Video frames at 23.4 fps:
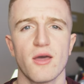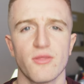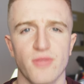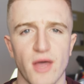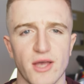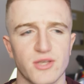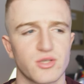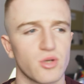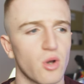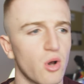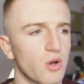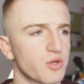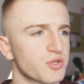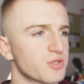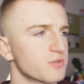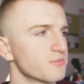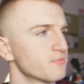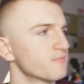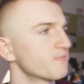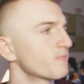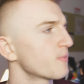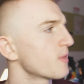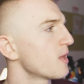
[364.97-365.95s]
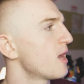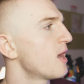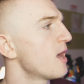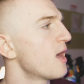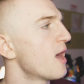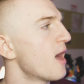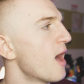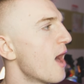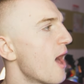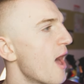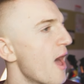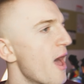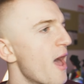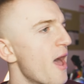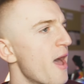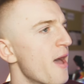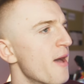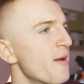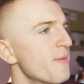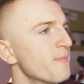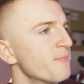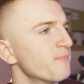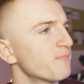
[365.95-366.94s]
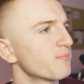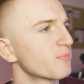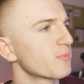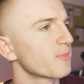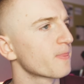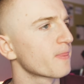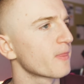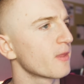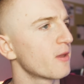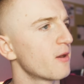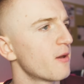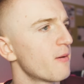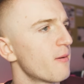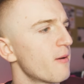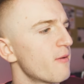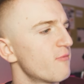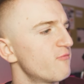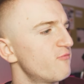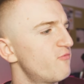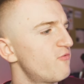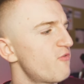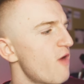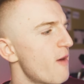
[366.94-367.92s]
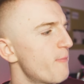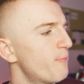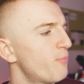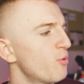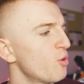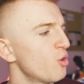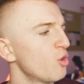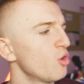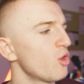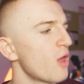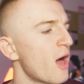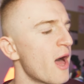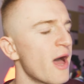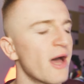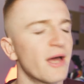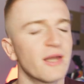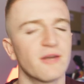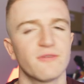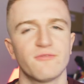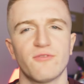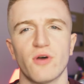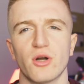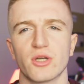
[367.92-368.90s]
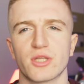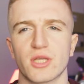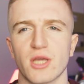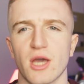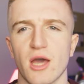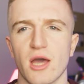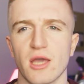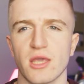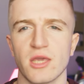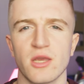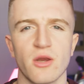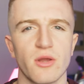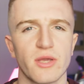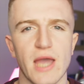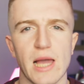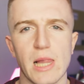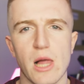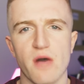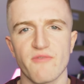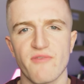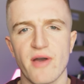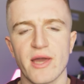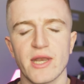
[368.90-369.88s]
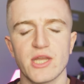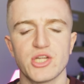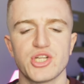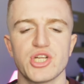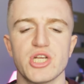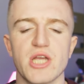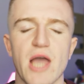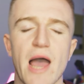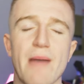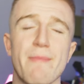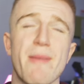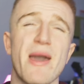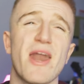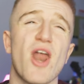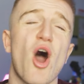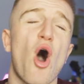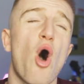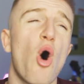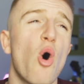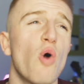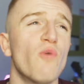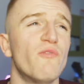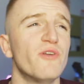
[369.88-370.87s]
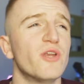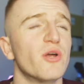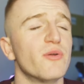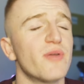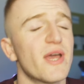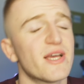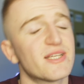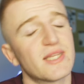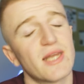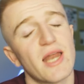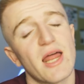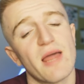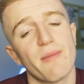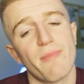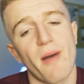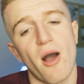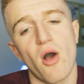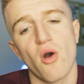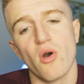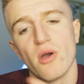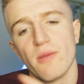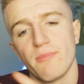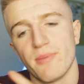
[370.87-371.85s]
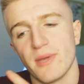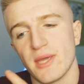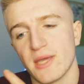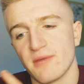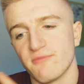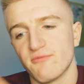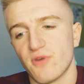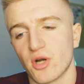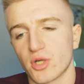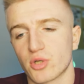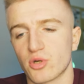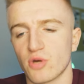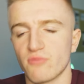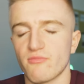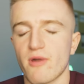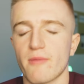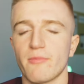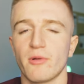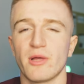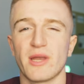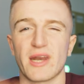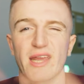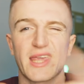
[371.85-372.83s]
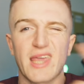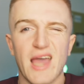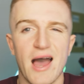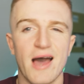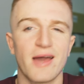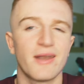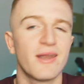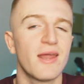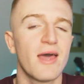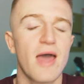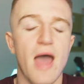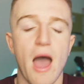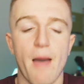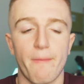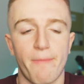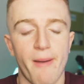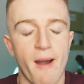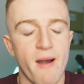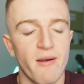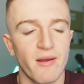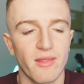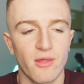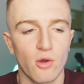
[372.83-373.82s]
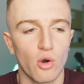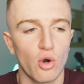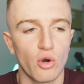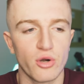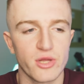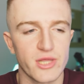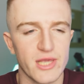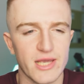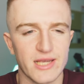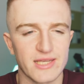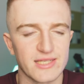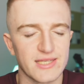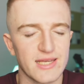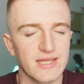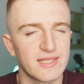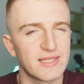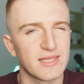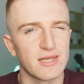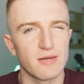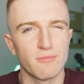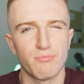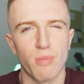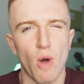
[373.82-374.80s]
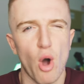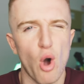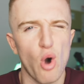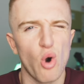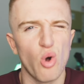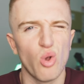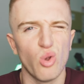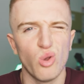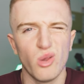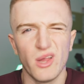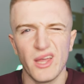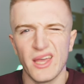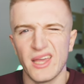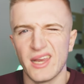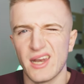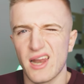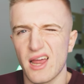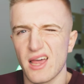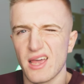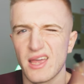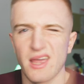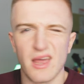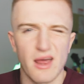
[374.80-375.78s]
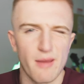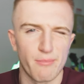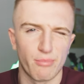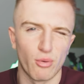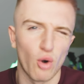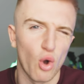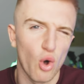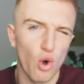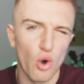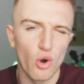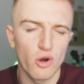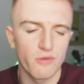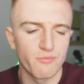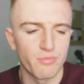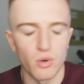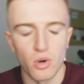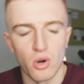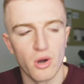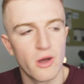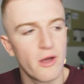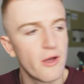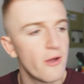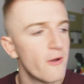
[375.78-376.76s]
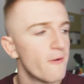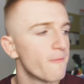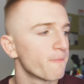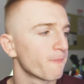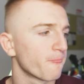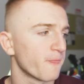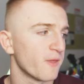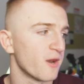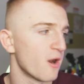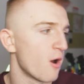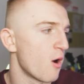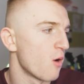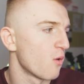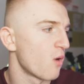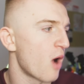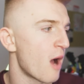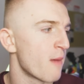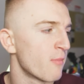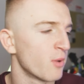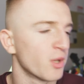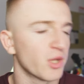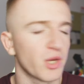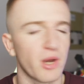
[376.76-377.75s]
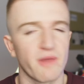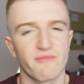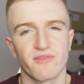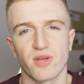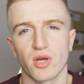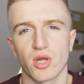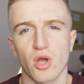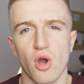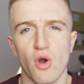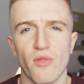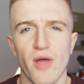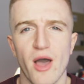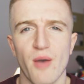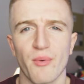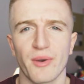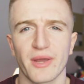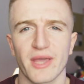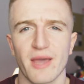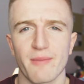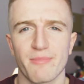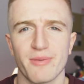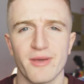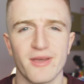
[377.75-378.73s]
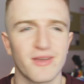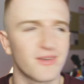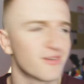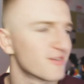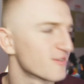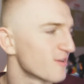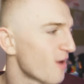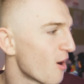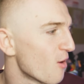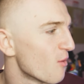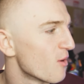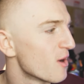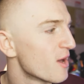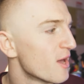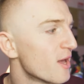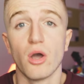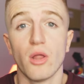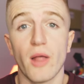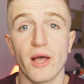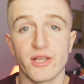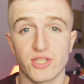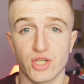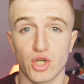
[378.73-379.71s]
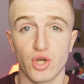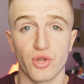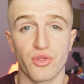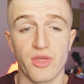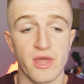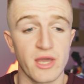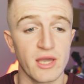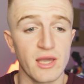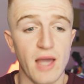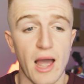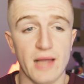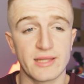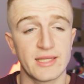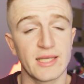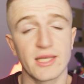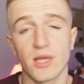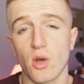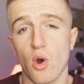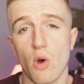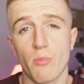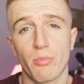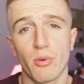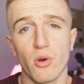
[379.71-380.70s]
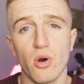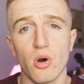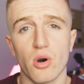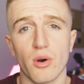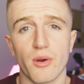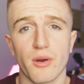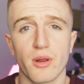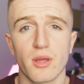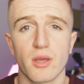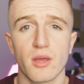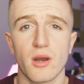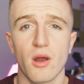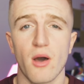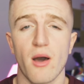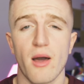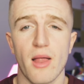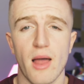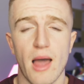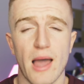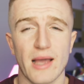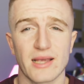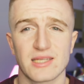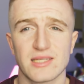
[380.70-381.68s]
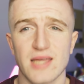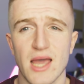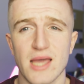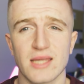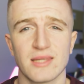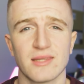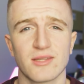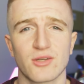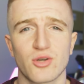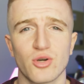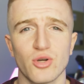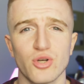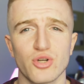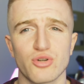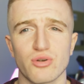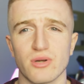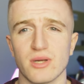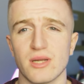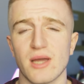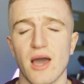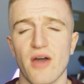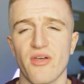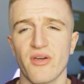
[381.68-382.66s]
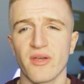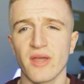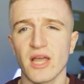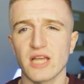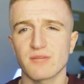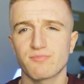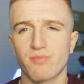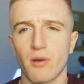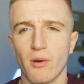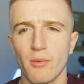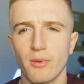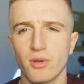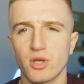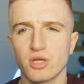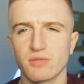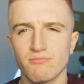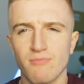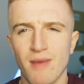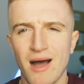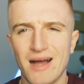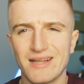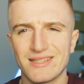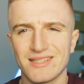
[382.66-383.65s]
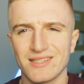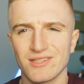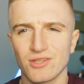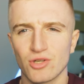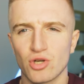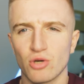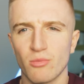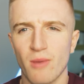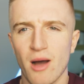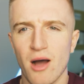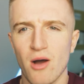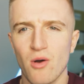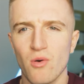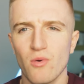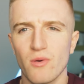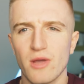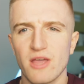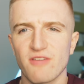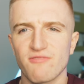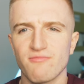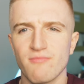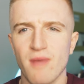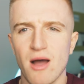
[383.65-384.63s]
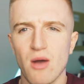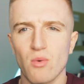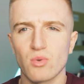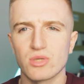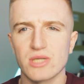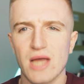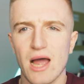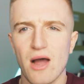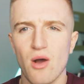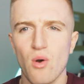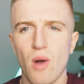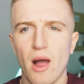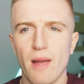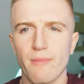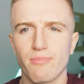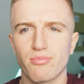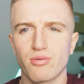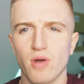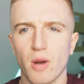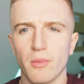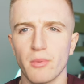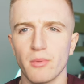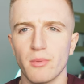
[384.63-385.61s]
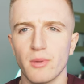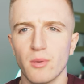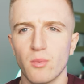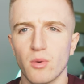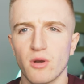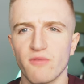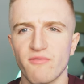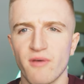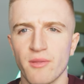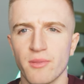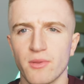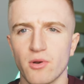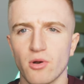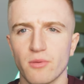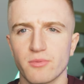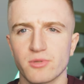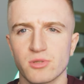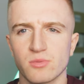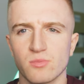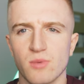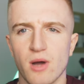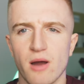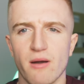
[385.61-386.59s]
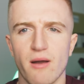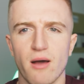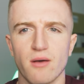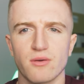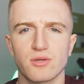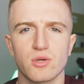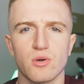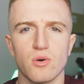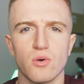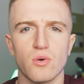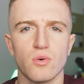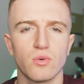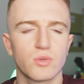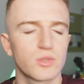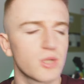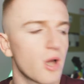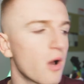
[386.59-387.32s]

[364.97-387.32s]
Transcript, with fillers: That's awesome. Um, Red Bull and vodka. You know, you get a lot of energy. I made a whole video yesterday about it being vodka and Red Bull in a can. Apparently, that already exists in a bottle in eh, abroad, but you know, I'm only ever going to go there when I get pissed, so that's a good thing. I didn't go abroad. You know, I stayed in the country. I think that's probably because Matt didn't come out. If Matt was out, I probably would have ended up somewhere else cool.